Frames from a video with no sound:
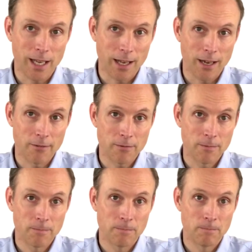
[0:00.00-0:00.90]
have
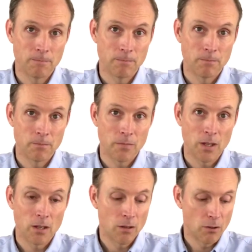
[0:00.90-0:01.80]

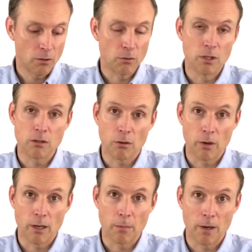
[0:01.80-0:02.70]
through this
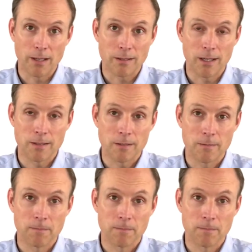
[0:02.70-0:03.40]
growing up process?